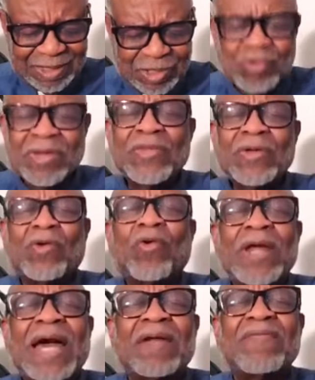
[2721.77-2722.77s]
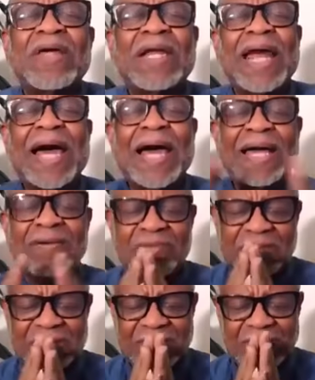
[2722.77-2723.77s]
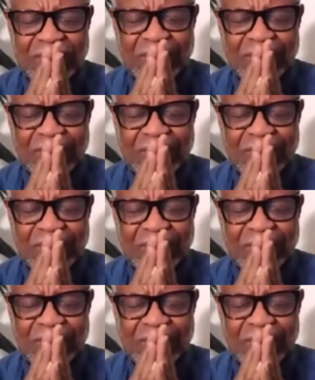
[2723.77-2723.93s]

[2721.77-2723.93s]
you get the glory out of their lives